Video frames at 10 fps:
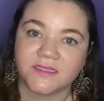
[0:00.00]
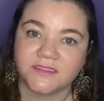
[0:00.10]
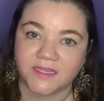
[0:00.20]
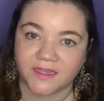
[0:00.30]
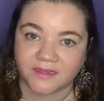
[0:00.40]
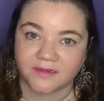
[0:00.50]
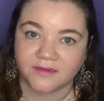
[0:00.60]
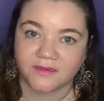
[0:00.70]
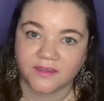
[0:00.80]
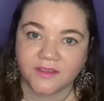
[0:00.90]
a day,
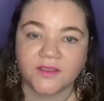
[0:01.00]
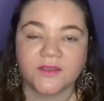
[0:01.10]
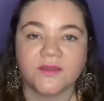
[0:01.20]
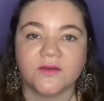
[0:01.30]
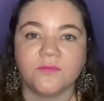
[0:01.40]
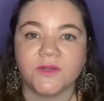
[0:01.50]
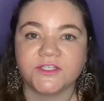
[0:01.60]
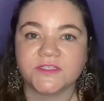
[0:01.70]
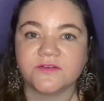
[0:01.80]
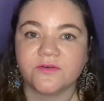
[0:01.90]
which
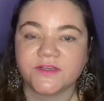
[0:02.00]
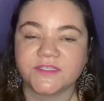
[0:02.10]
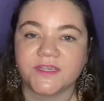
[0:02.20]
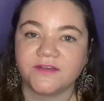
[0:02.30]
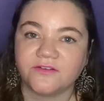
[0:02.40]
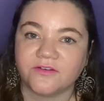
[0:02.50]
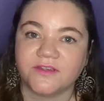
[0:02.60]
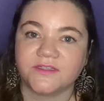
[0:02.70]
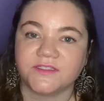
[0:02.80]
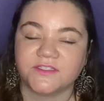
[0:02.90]
is going to
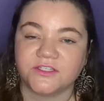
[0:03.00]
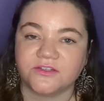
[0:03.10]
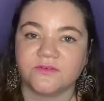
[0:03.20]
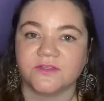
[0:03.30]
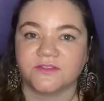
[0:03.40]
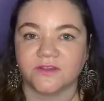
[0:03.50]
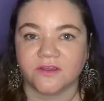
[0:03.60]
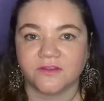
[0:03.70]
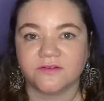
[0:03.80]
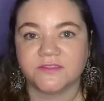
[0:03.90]
increase to
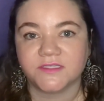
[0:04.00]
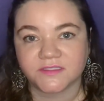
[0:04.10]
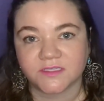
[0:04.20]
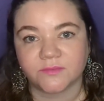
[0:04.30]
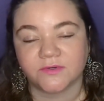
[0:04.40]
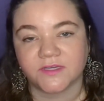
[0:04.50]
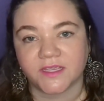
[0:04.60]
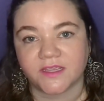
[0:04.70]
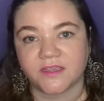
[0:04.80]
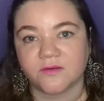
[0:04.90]
$1.60 per
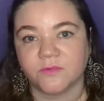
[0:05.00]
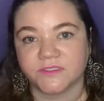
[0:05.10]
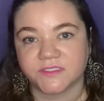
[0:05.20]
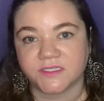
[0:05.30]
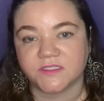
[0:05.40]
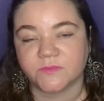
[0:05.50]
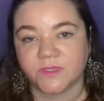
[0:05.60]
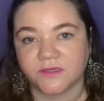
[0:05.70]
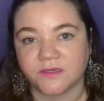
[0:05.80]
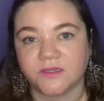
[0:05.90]
day once he's
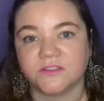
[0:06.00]
been